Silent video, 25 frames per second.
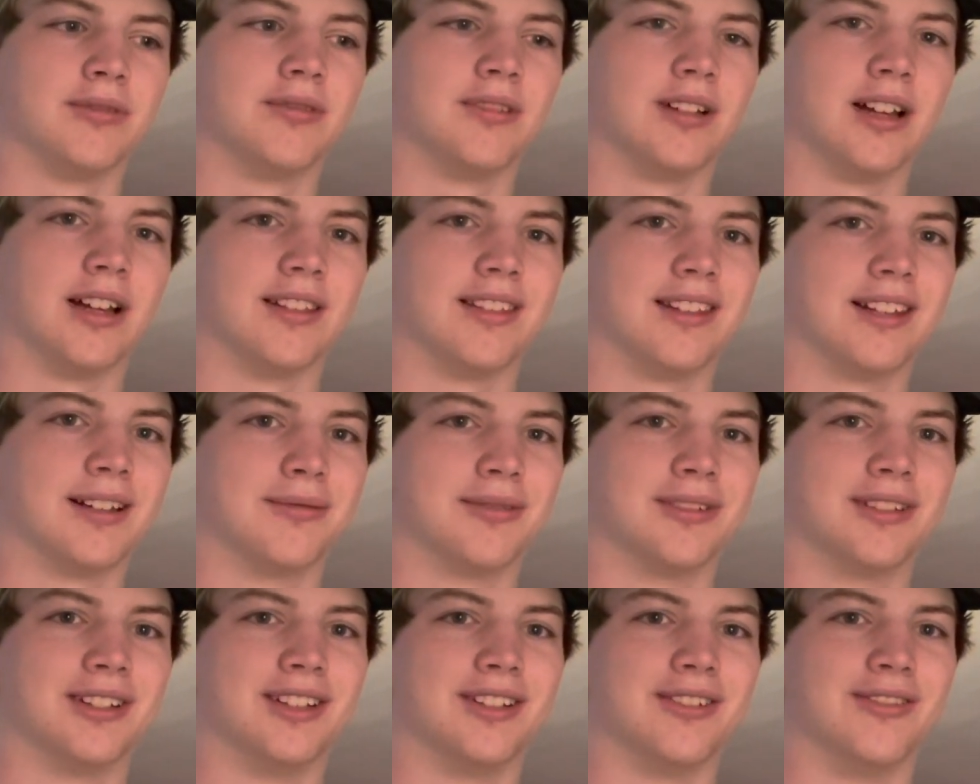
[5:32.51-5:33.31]
I
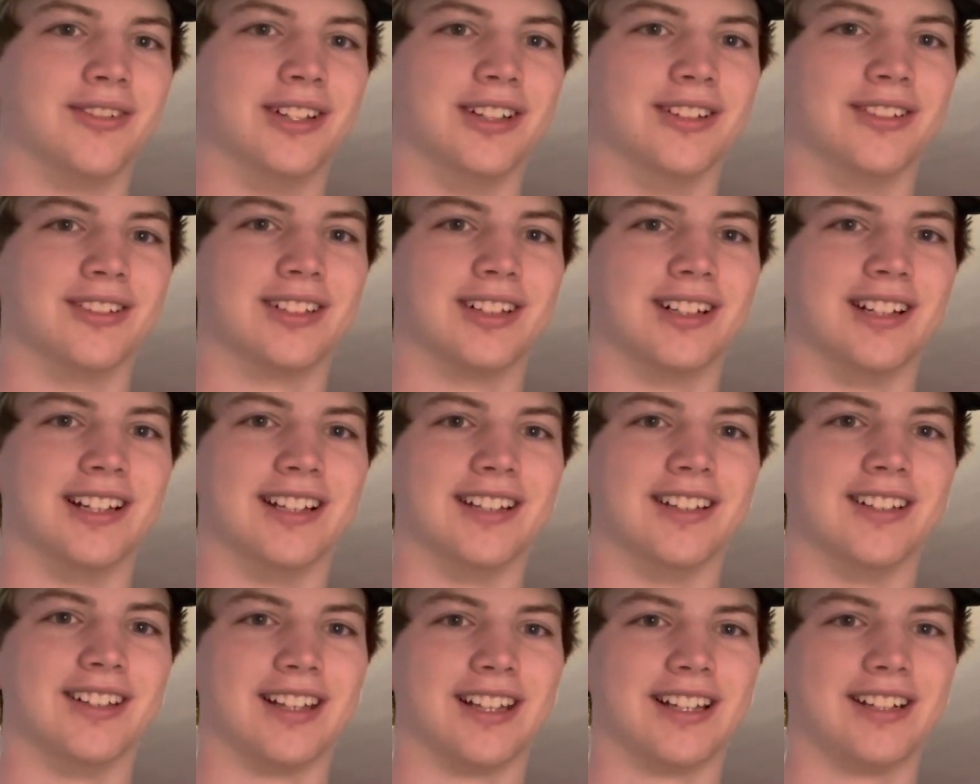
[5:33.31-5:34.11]
think this video is gonna
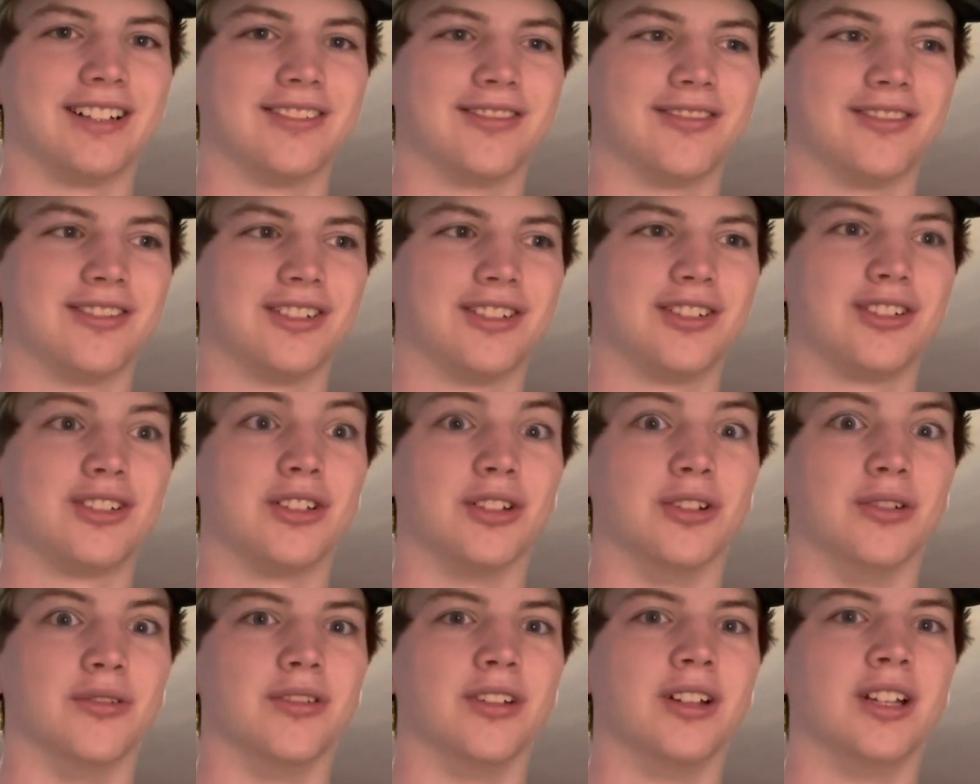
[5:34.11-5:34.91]
end like
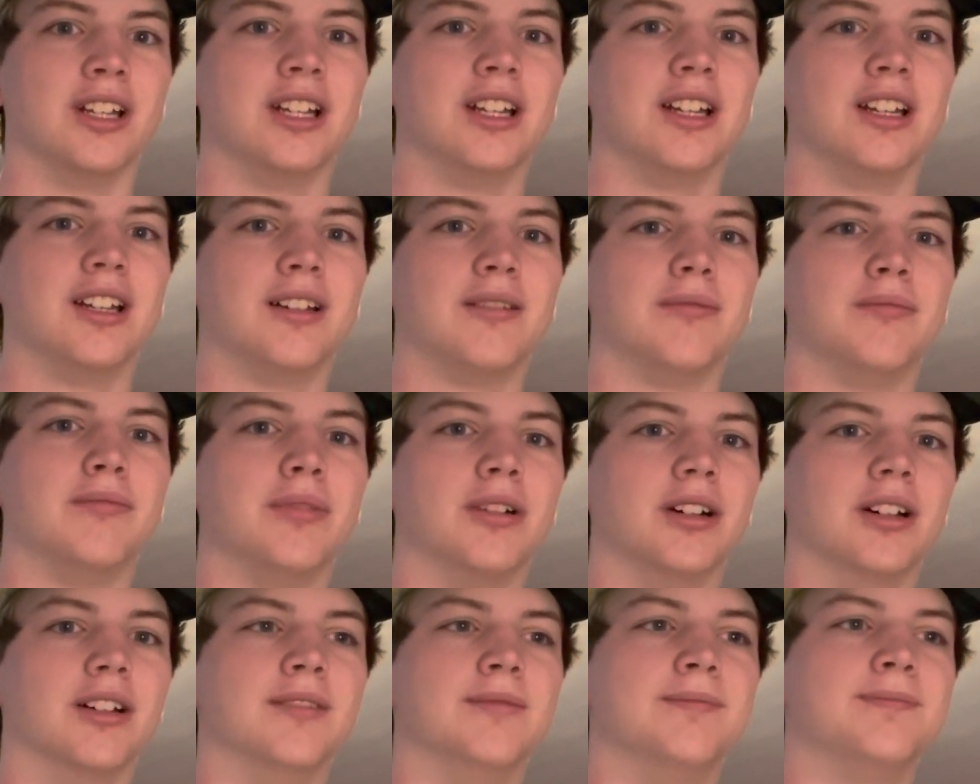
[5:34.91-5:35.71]
soon,
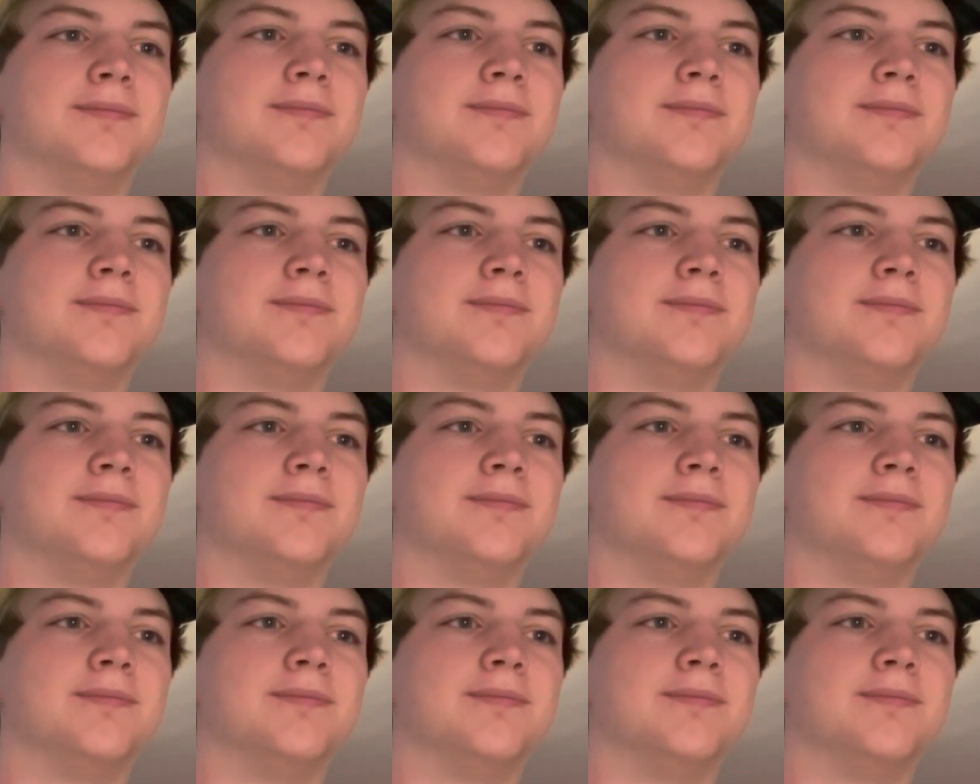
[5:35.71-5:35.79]
but